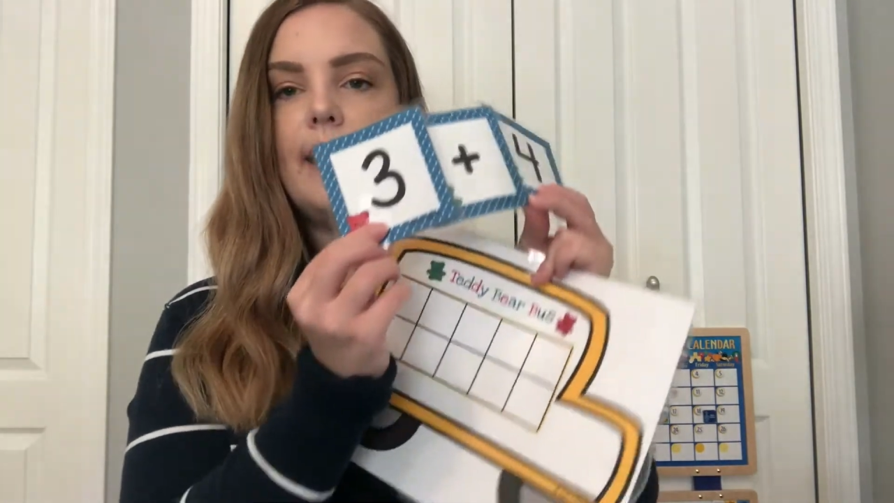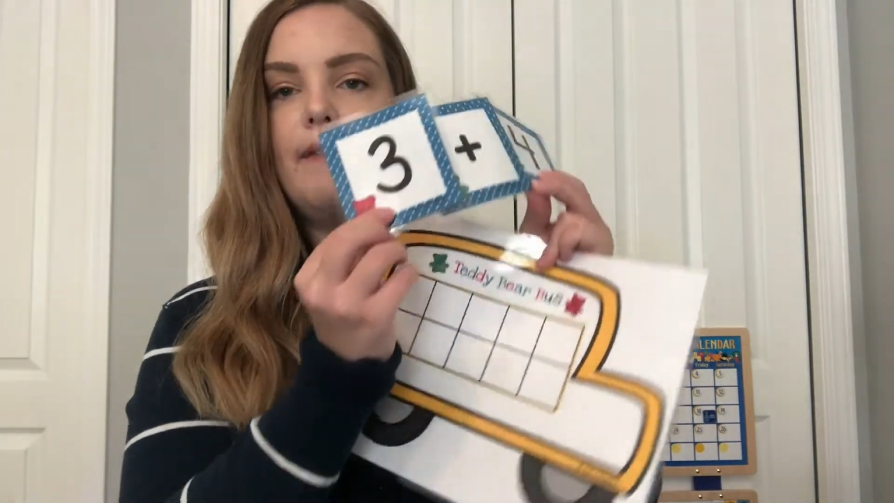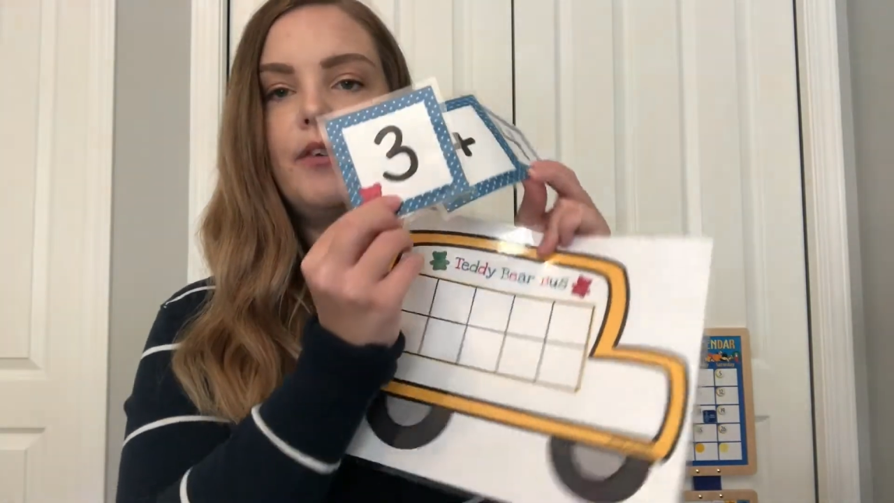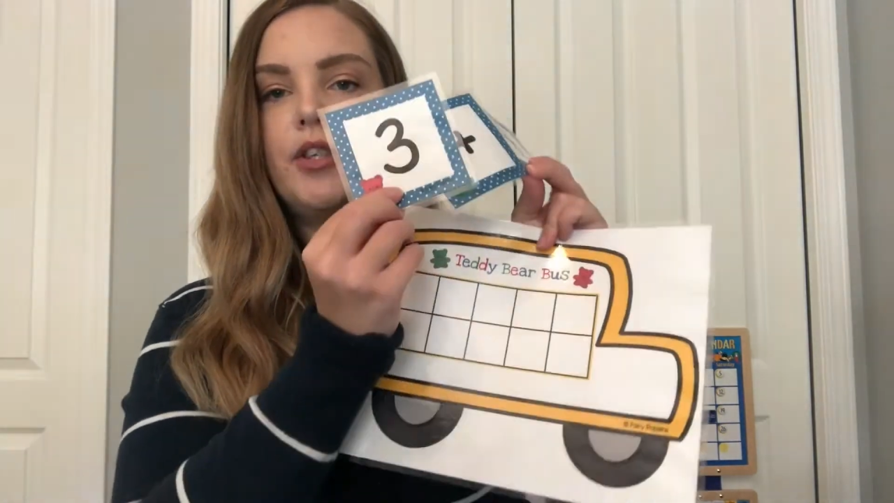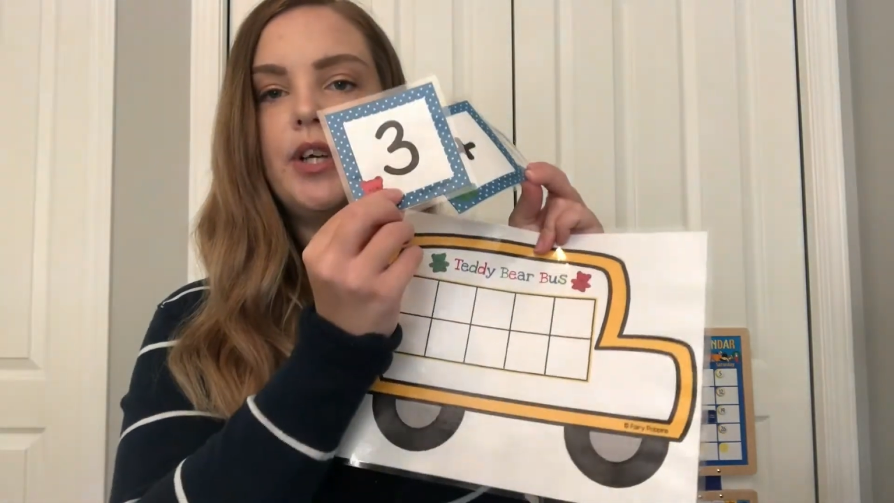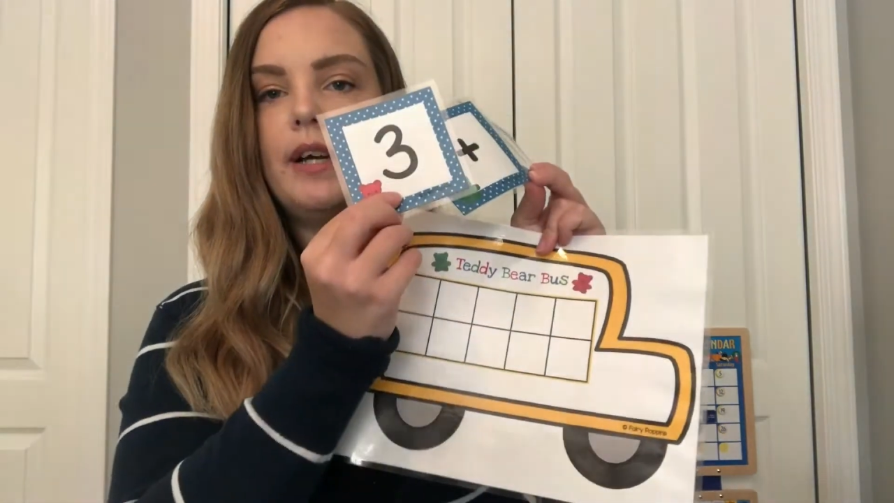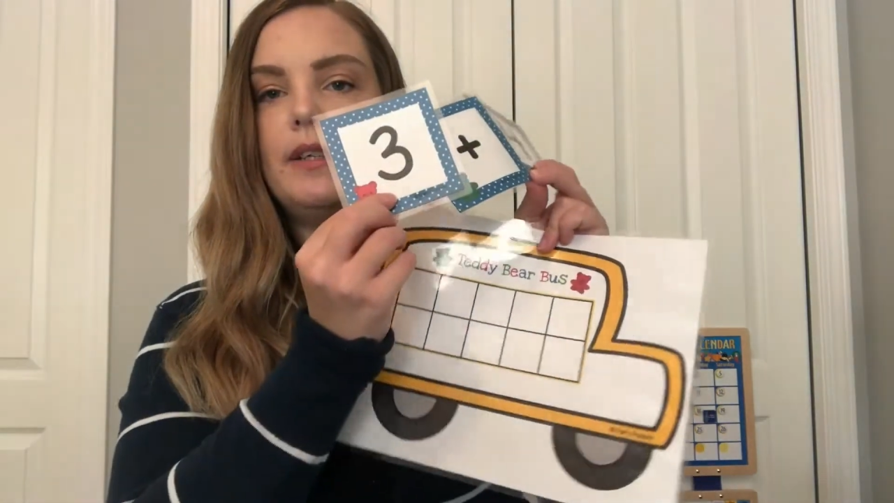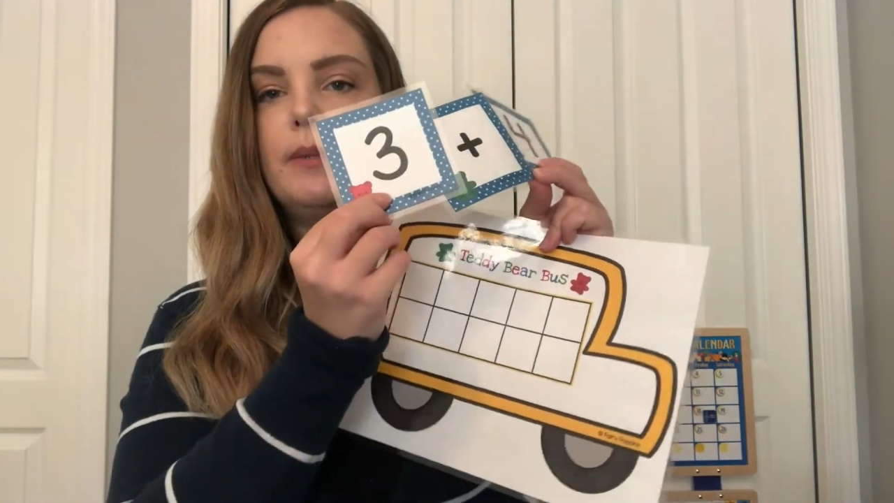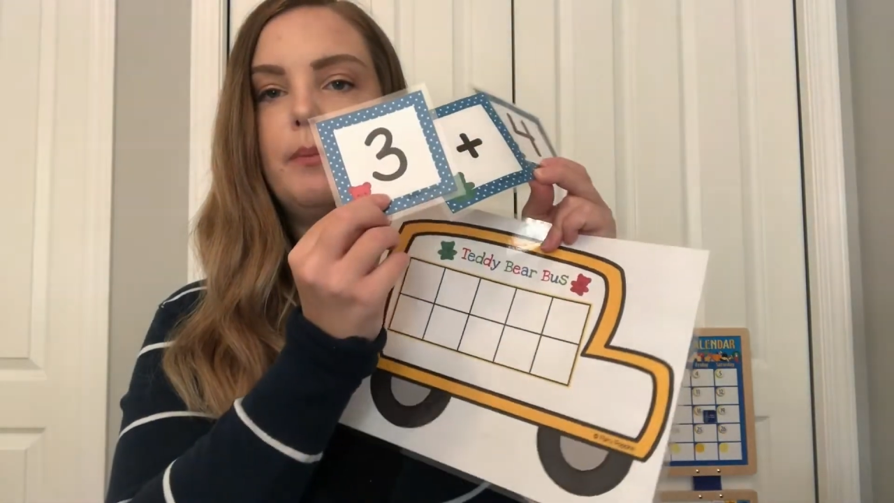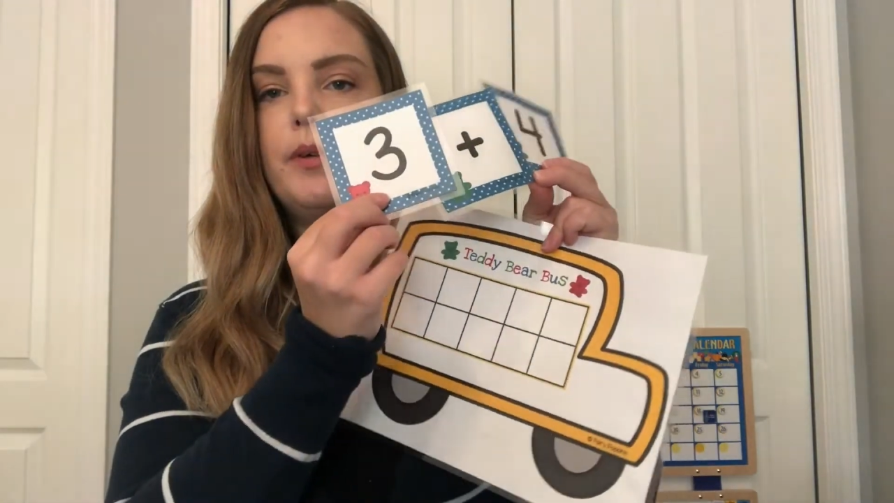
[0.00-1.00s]
have your
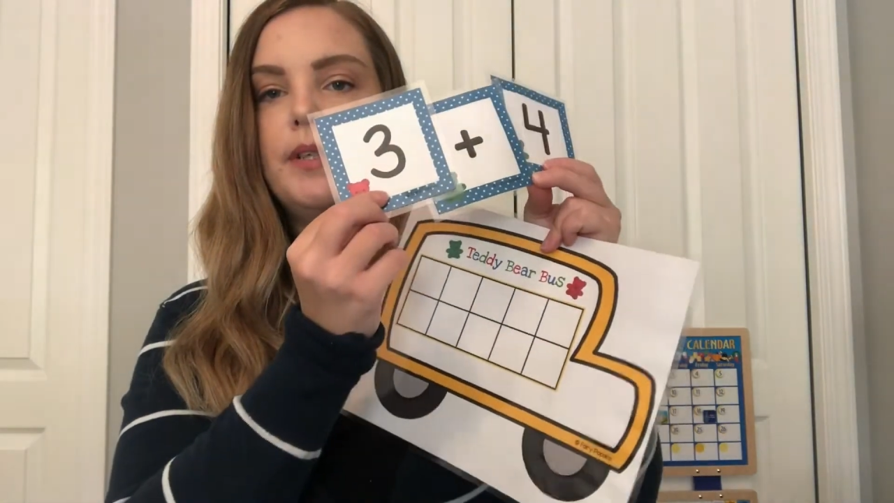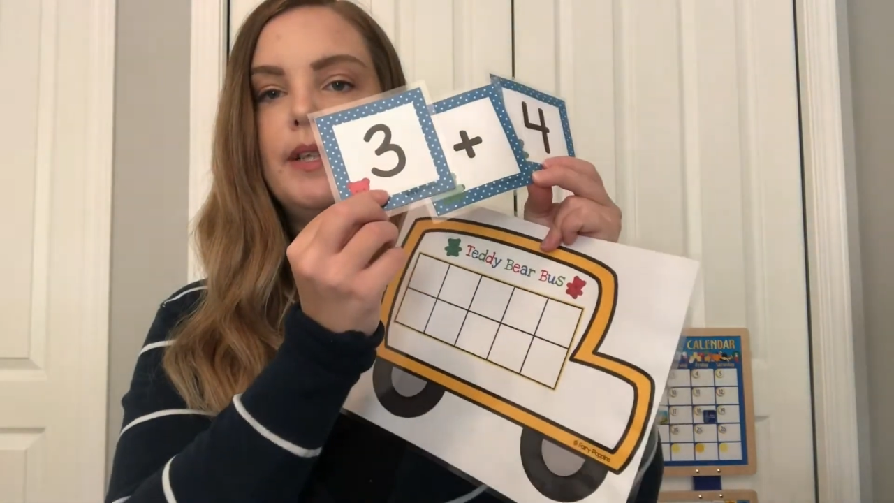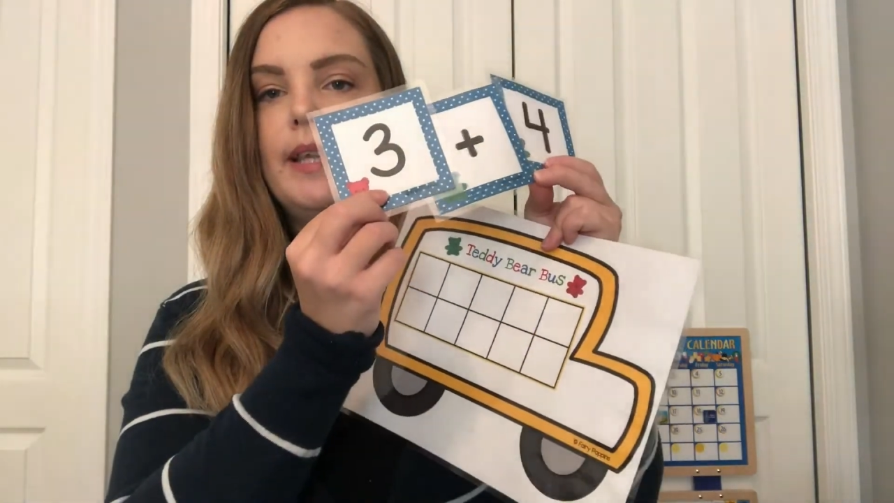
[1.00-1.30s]
child put